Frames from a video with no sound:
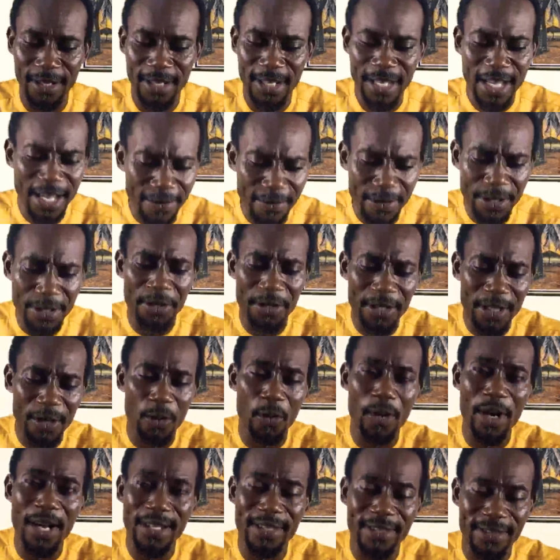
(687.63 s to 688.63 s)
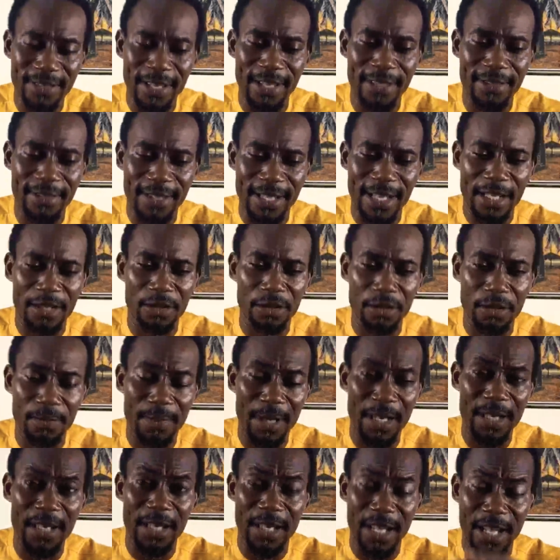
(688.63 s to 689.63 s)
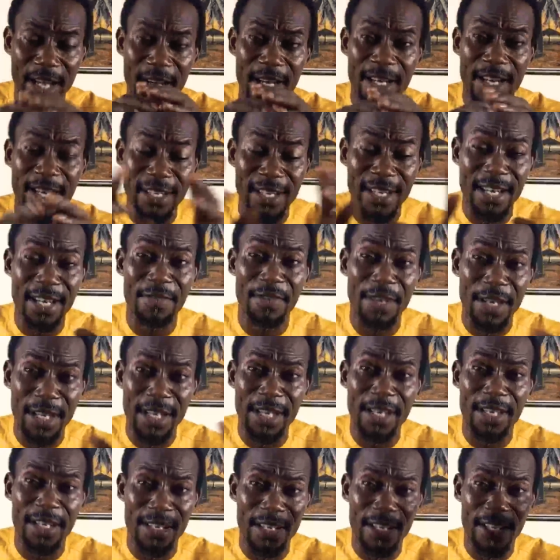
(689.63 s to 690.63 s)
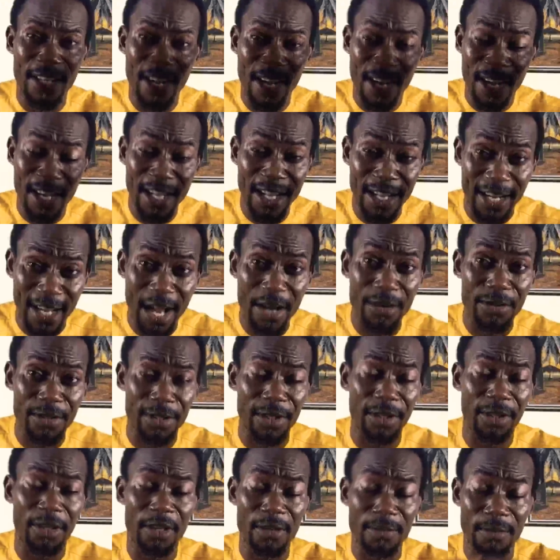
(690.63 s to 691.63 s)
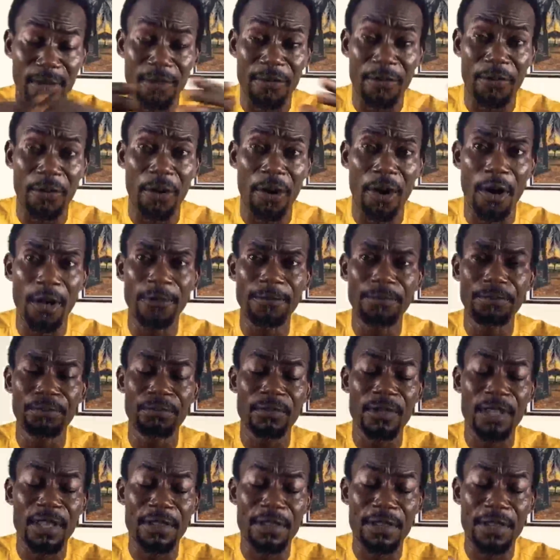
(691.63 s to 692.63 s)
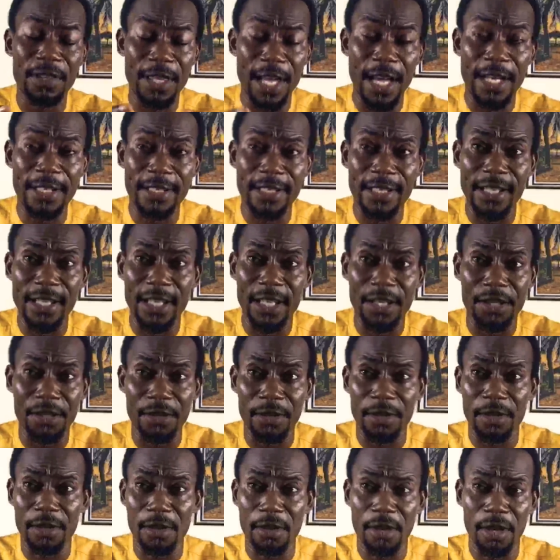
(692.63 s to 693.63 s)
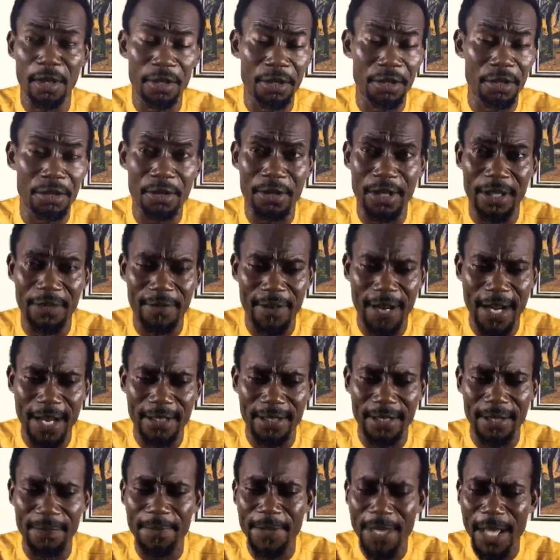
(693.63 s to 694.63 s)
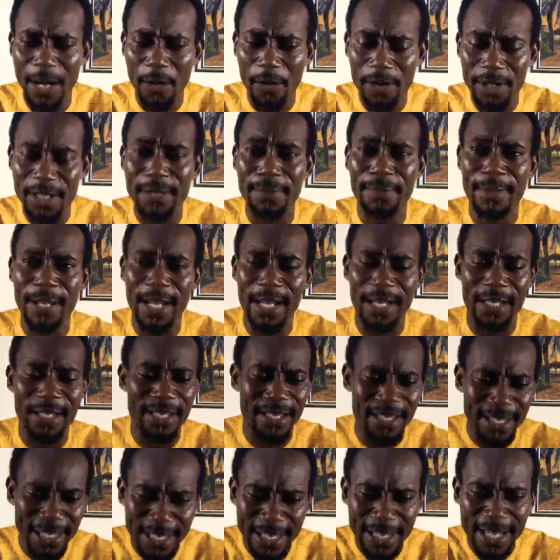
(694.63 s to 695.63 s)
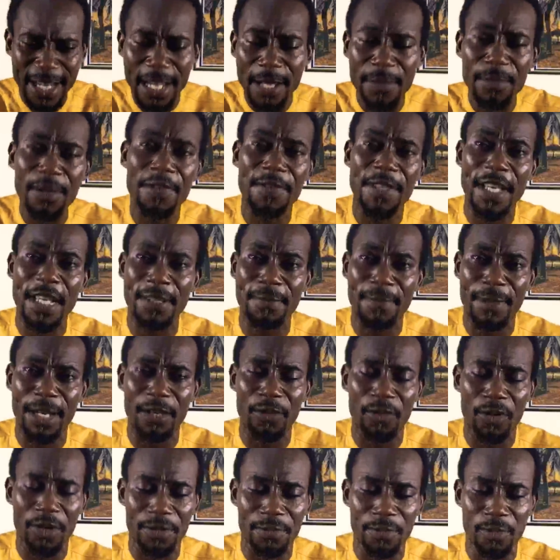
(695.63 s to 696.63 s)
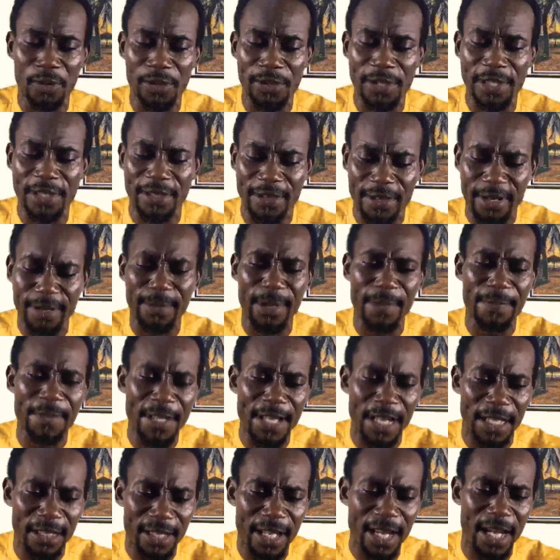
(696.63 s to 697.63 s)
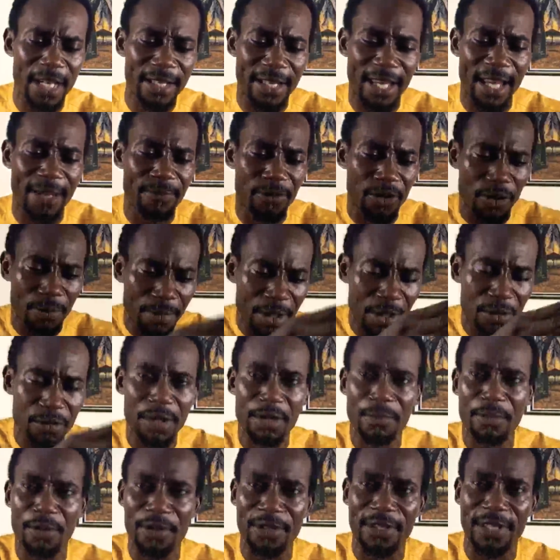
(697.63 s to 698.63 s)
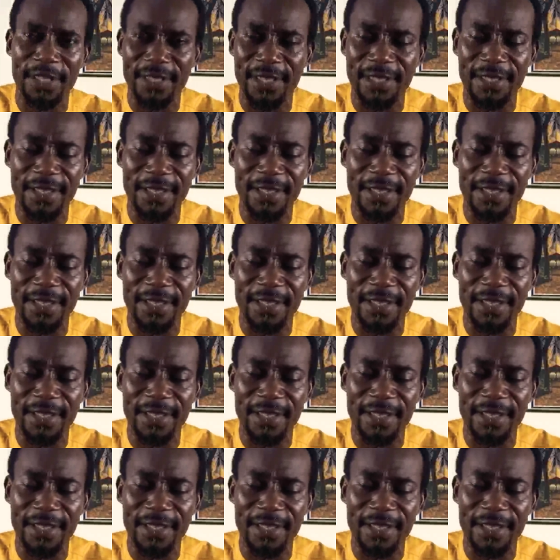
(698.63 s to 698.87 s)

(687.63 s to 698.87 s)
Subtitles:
Even though the word says that God had never needed a counselor before, that he should call you to advise him. There was a man. The name of that man was Moses. Remember that God came to meet with Moses.